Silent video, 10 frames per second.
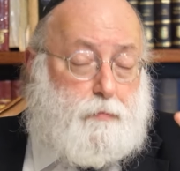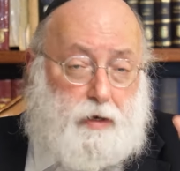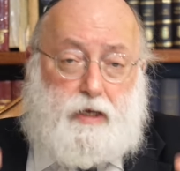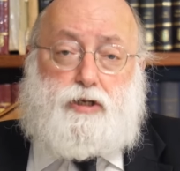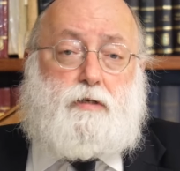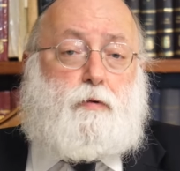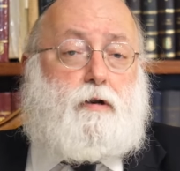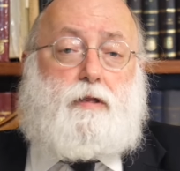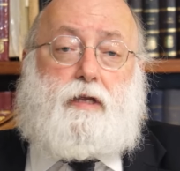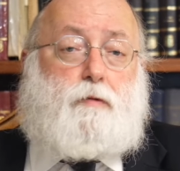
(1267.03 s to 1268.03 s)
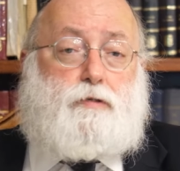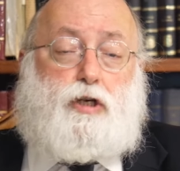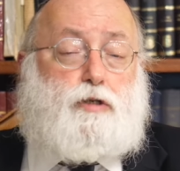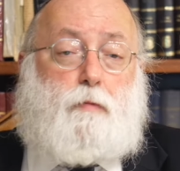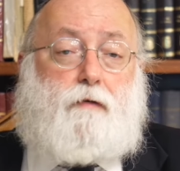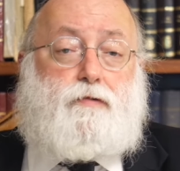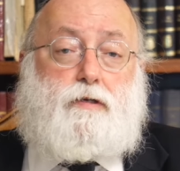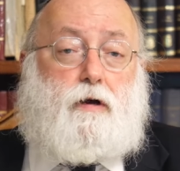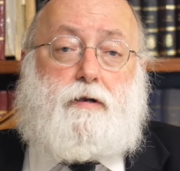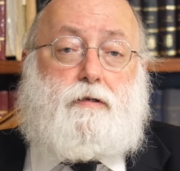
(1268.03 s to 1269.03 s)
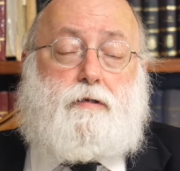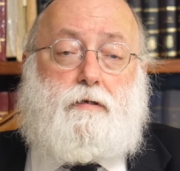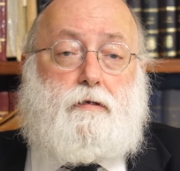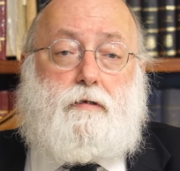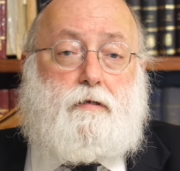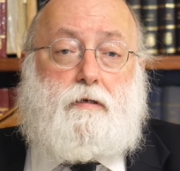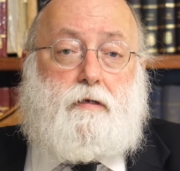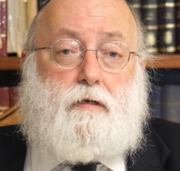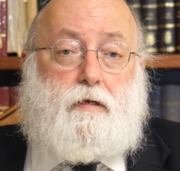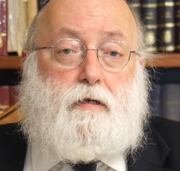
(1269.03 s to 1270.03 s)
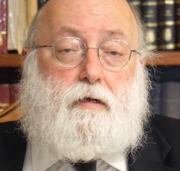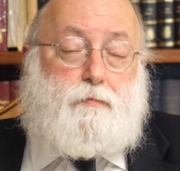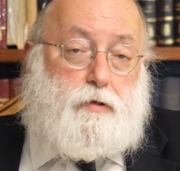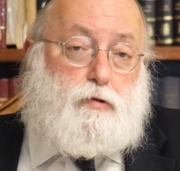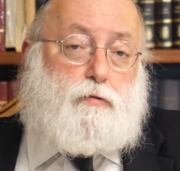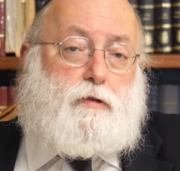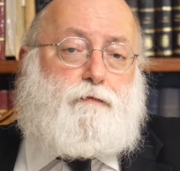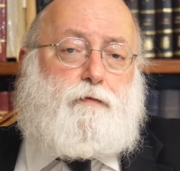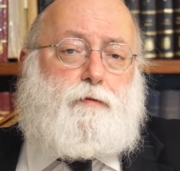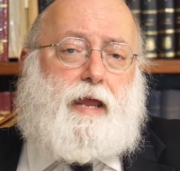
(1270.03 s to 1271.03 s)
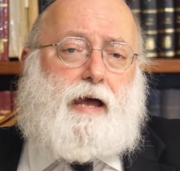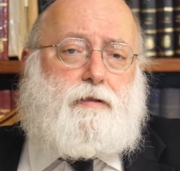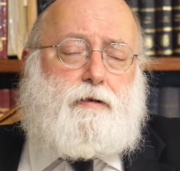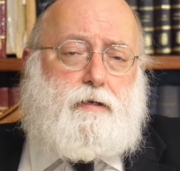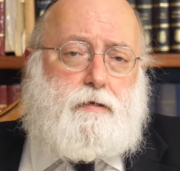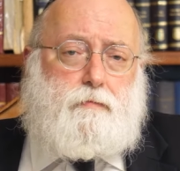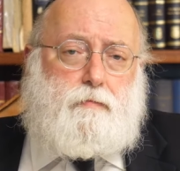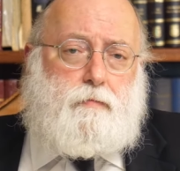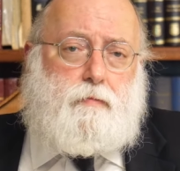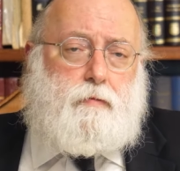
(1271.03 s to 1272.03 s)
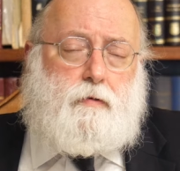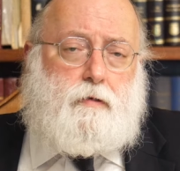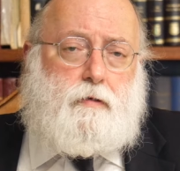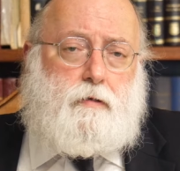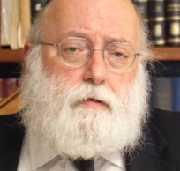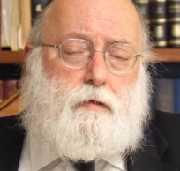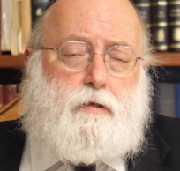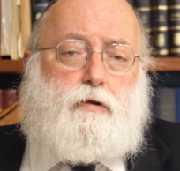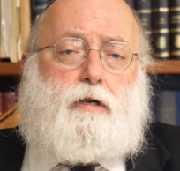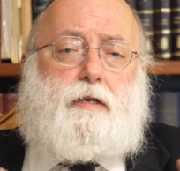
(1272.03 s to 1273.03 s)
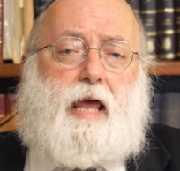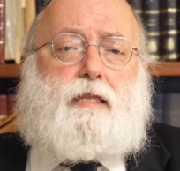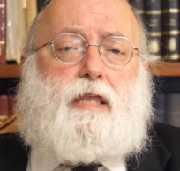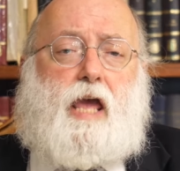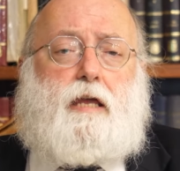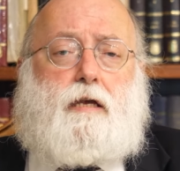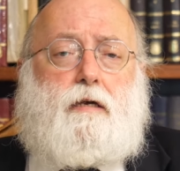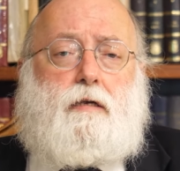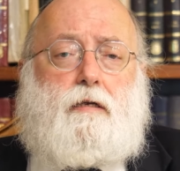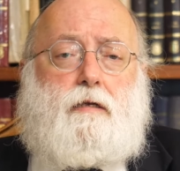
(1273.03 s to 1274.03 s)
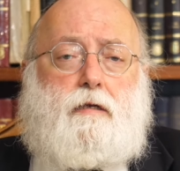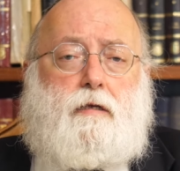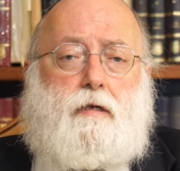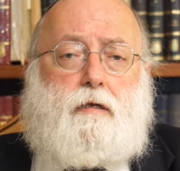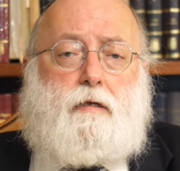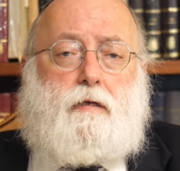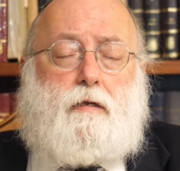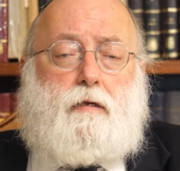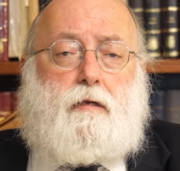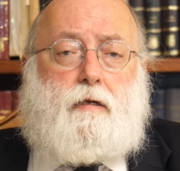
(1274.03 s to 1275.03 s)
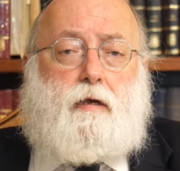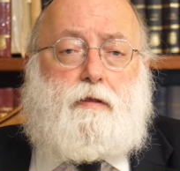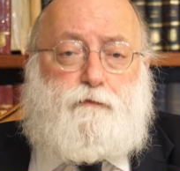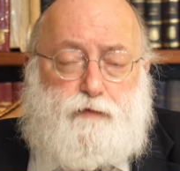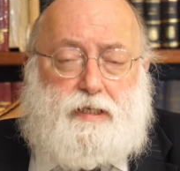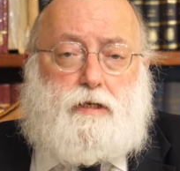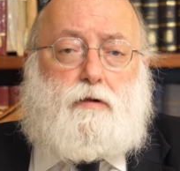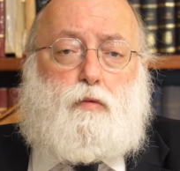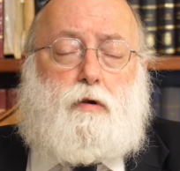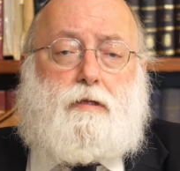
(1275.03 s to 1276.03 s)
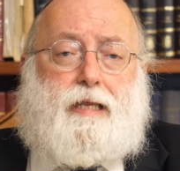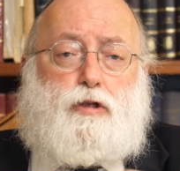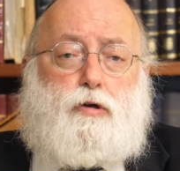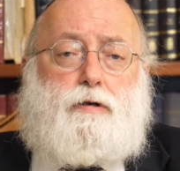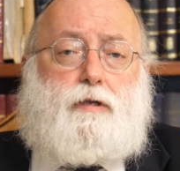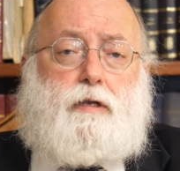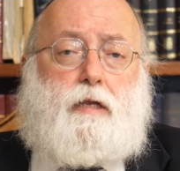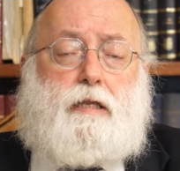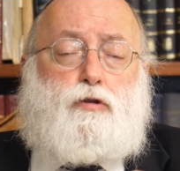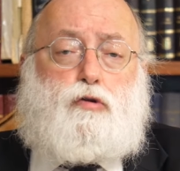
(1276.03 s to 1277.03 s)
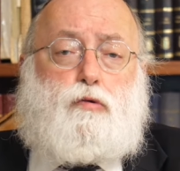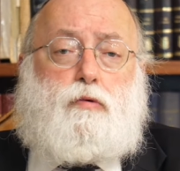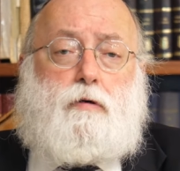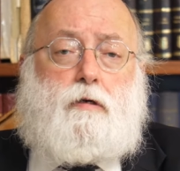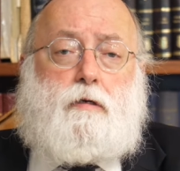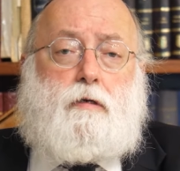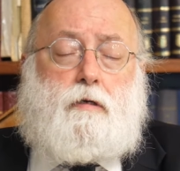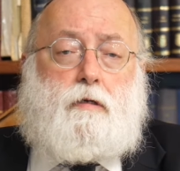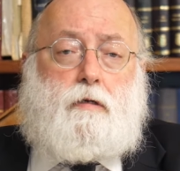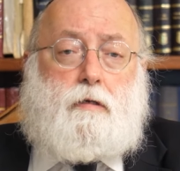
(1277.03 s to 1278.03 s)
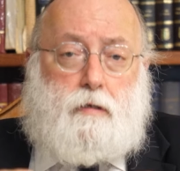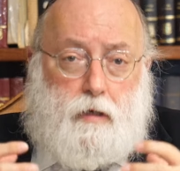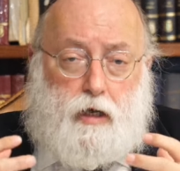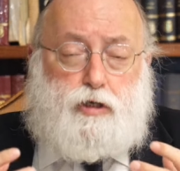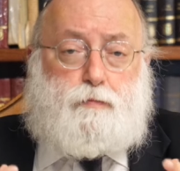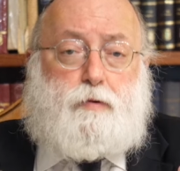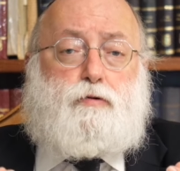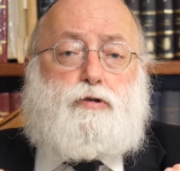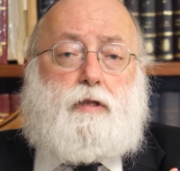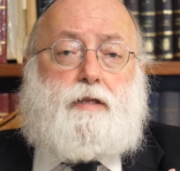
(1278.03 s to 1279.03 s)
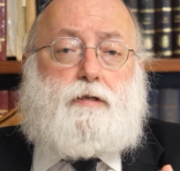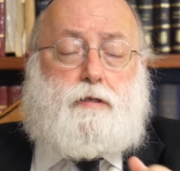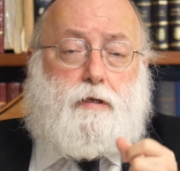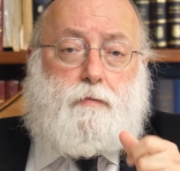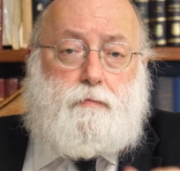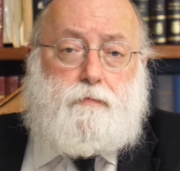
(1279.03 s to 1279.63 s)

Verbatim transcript: Bereshit brought Elokim Sashmayim V'Sa'aretz. But two different realities. You cannot take the physical world and turn it into a spiritual entity.